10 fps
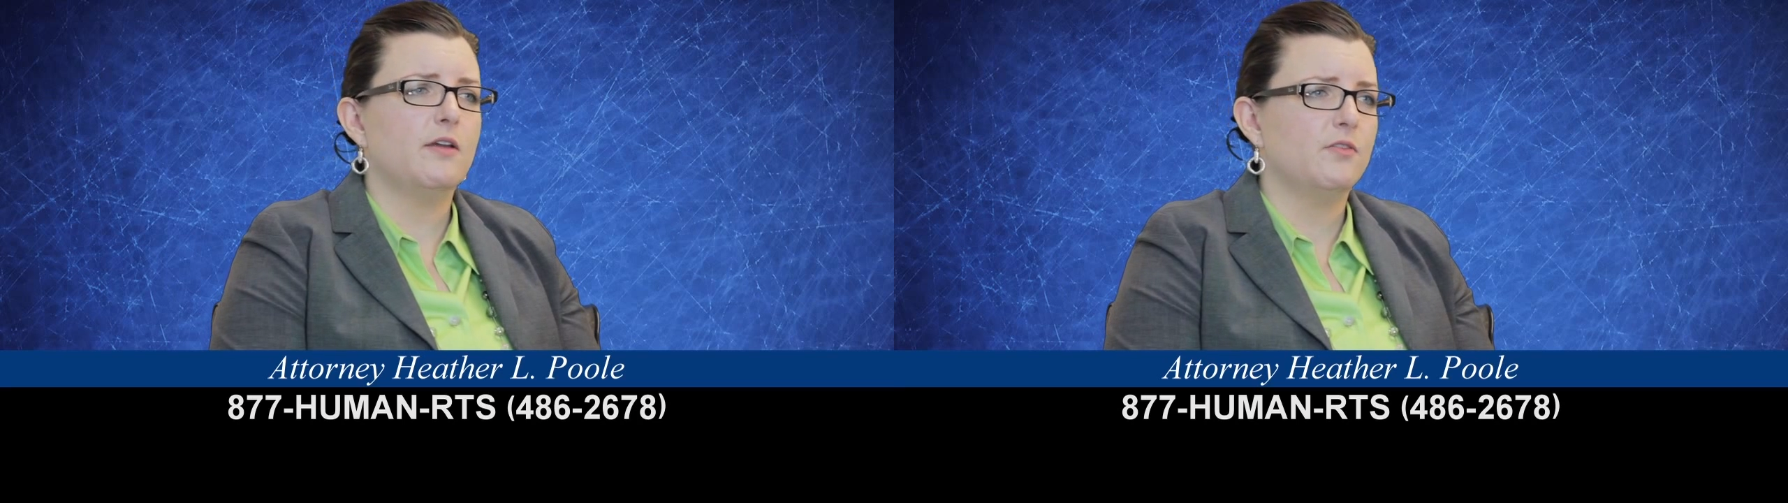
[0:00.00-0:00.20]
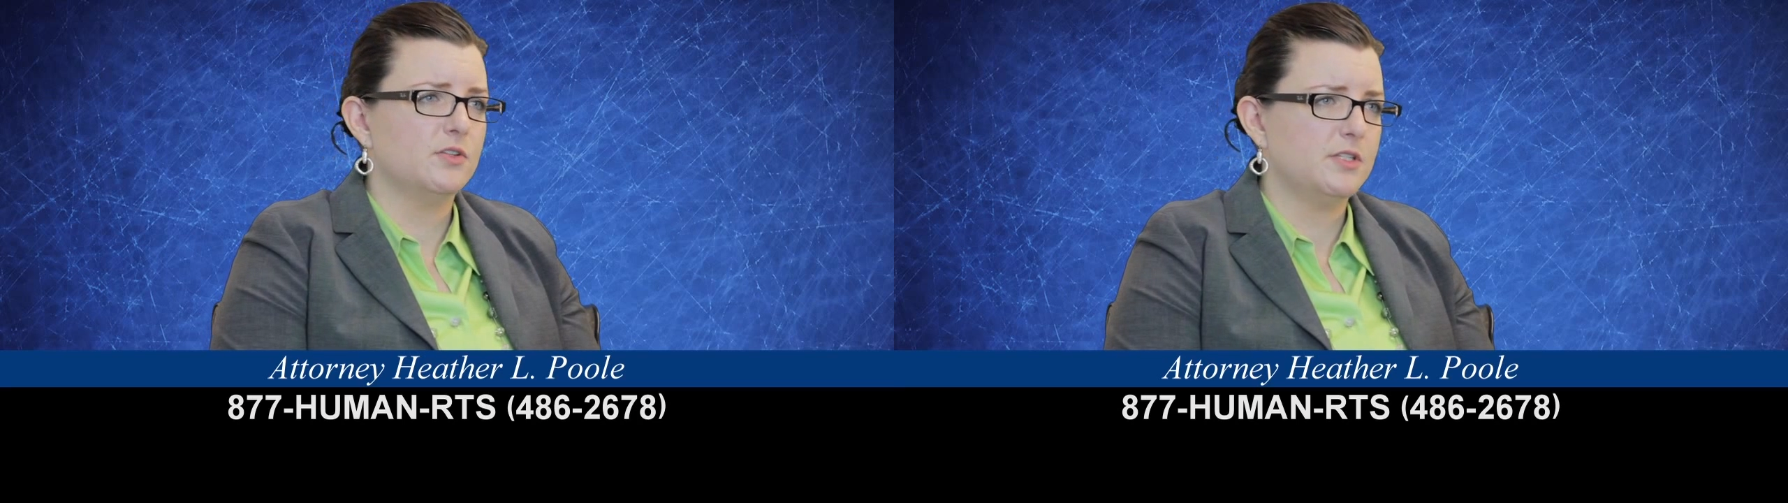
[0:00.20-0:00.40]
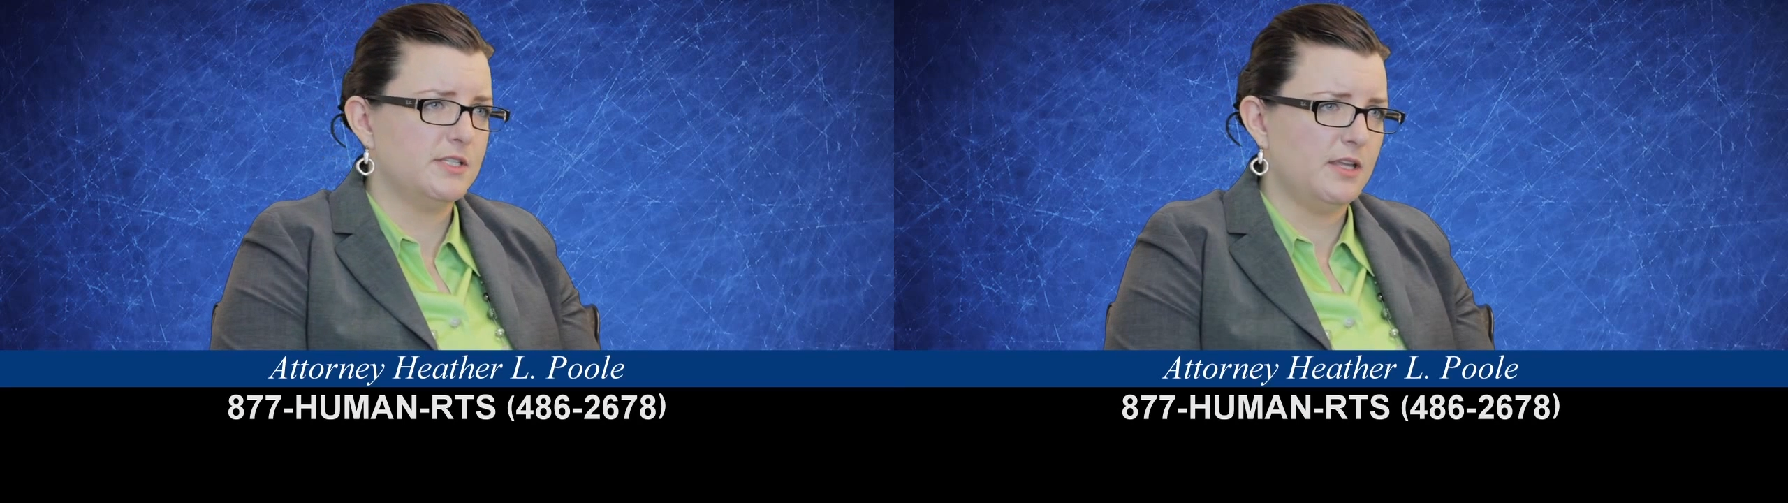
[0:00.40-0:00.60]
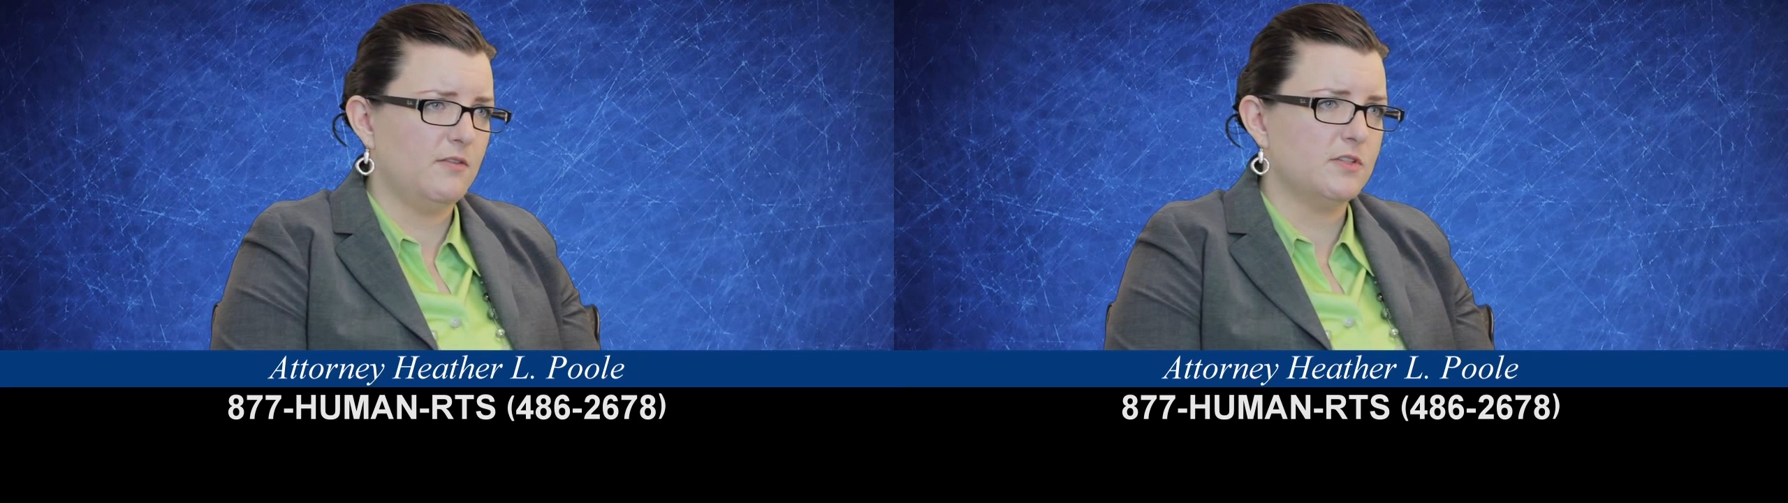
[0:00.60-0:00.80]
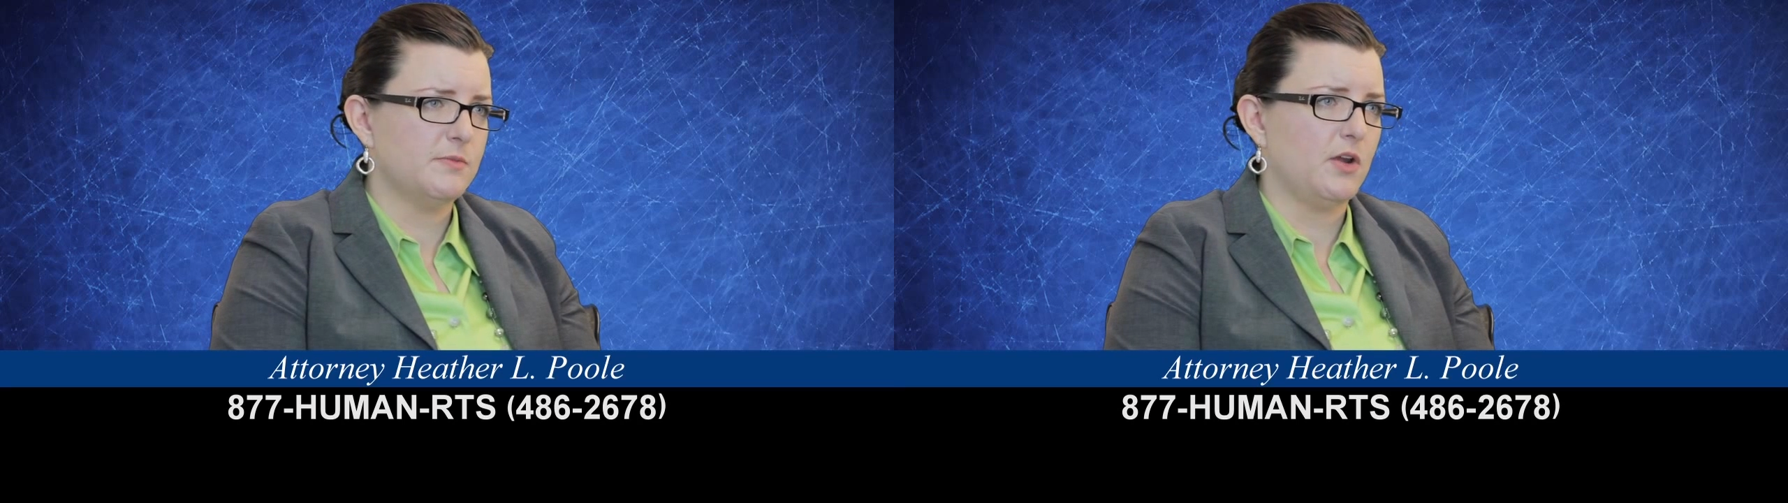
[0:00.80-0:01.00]
efforts to
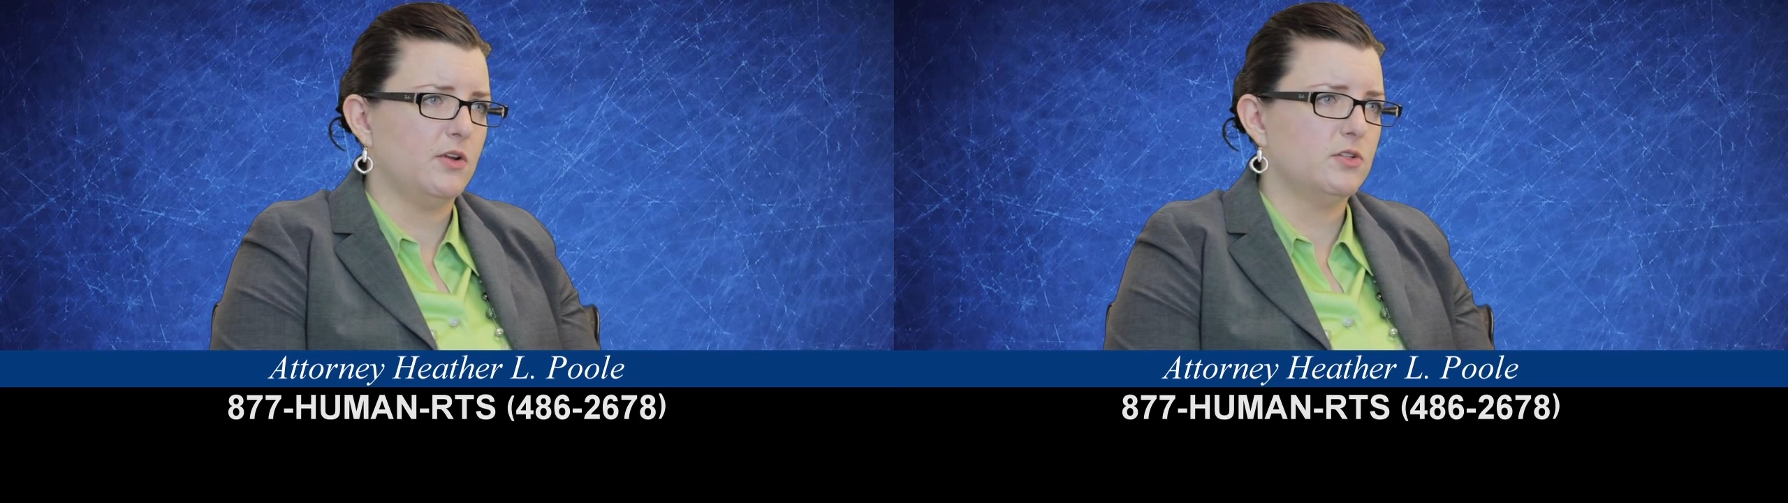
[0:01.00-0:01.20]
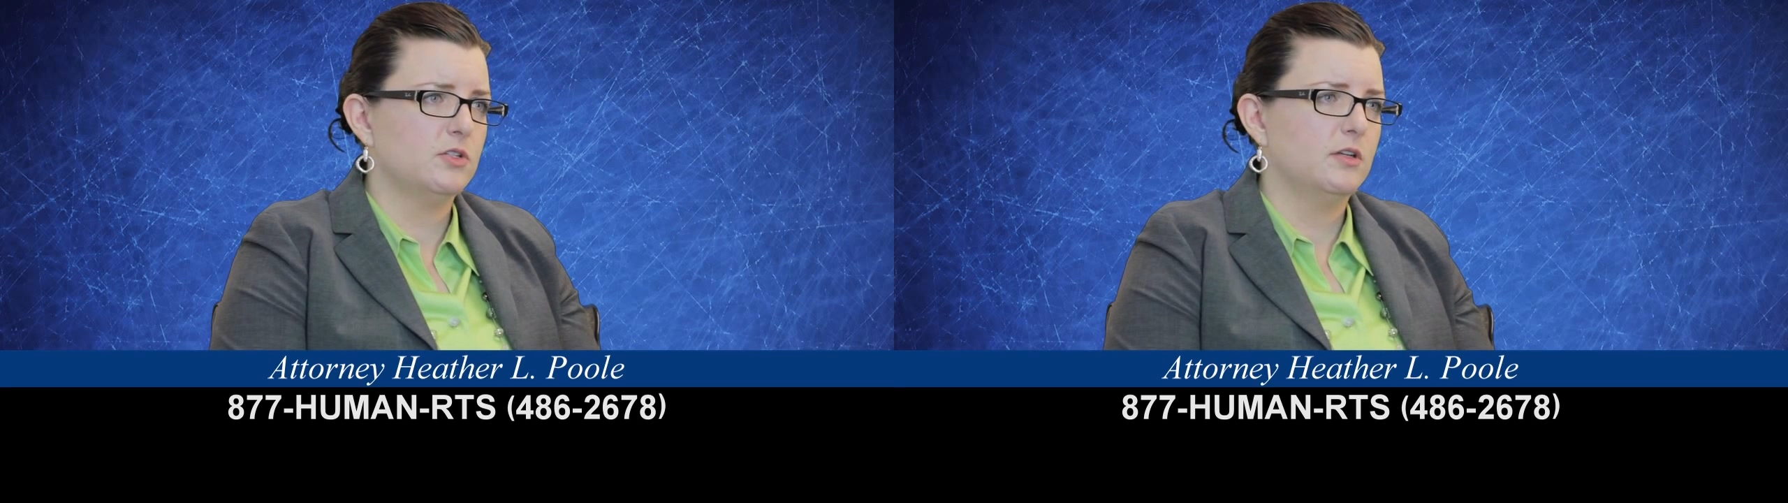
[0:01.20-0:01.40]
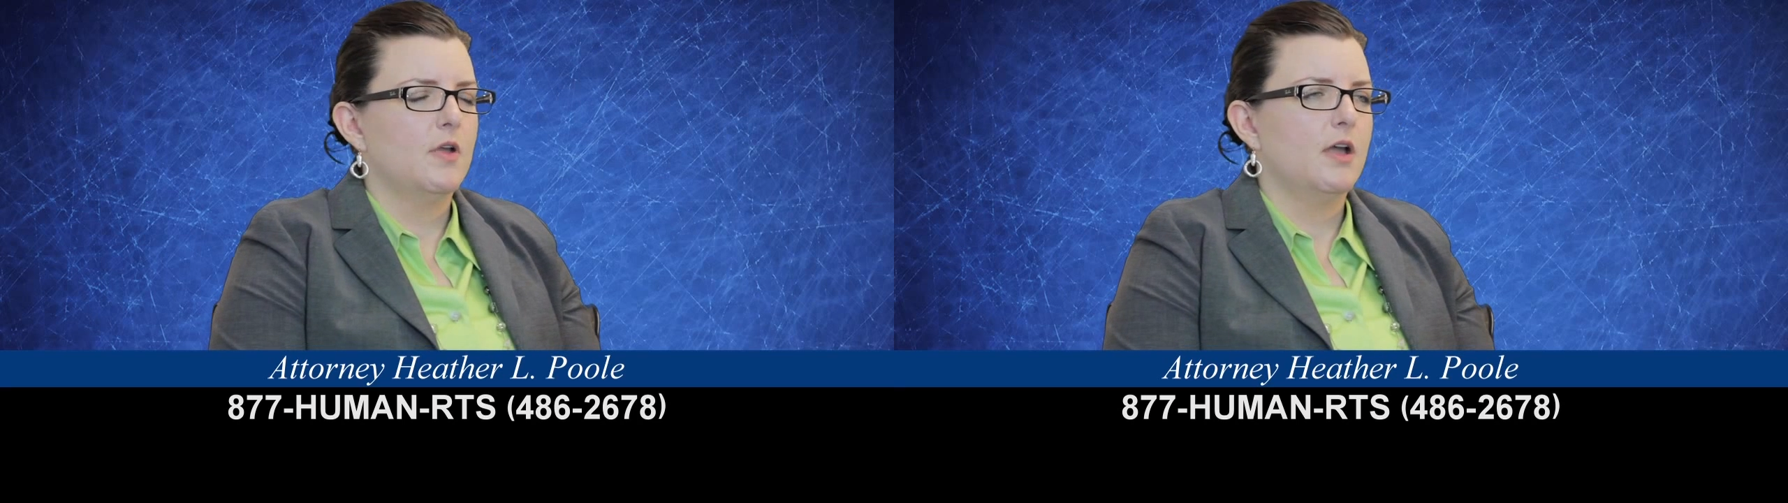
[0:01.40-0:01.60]
save his marriage.